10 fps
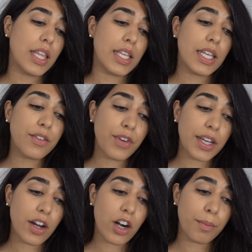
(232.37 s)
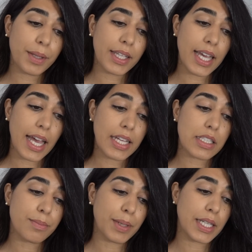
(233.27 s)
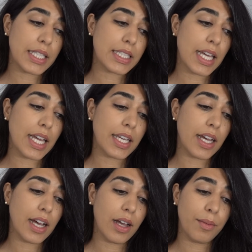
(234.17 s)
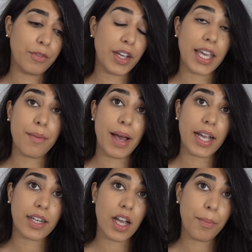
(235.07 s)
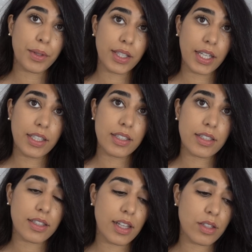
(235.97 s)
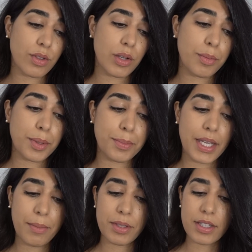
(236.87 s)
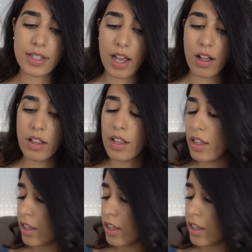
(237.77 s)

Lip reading: They didn't find a heartbeat yet, but he said if I came back in a couple days, that's when they would be able to tell